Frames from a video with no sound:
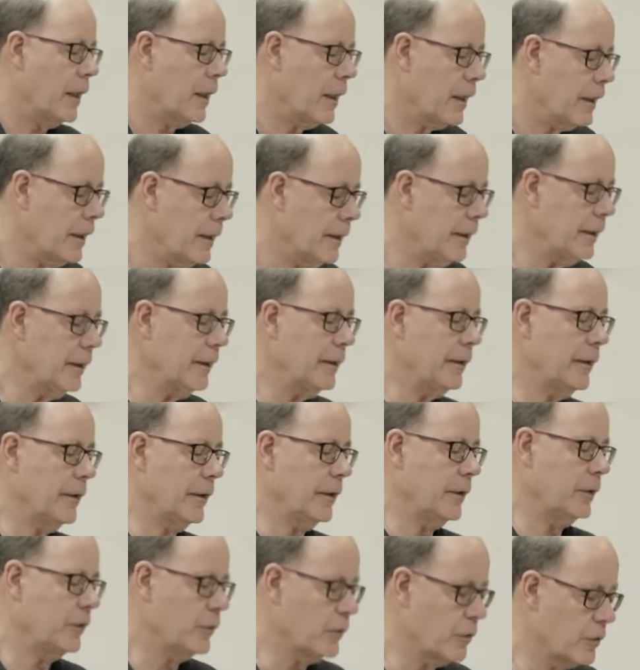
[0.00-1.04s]

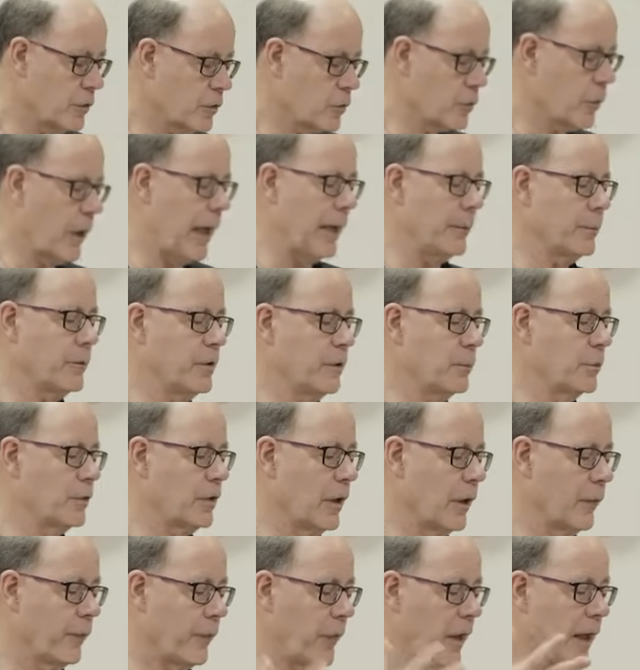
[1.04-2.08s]
he describes
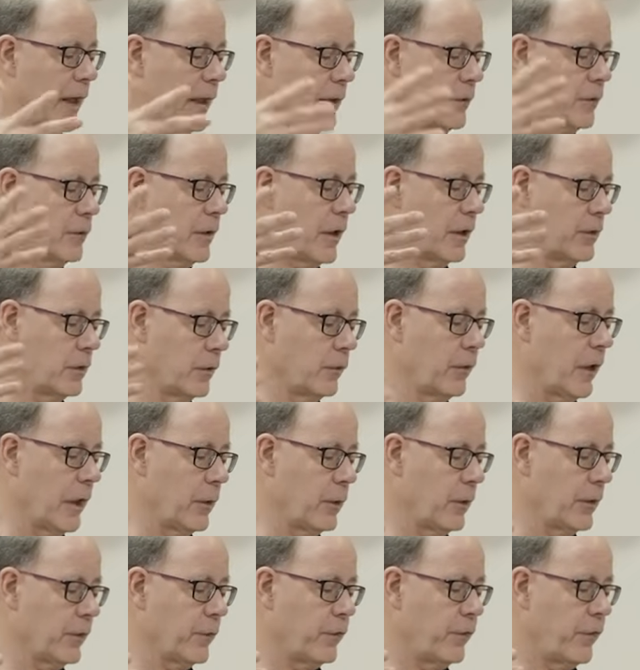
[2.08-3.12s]
himself as a
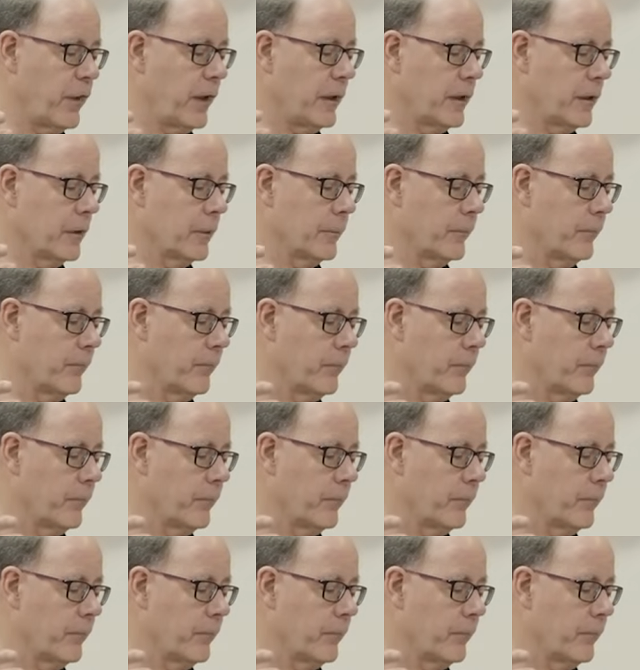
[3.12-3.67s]
devouring fire,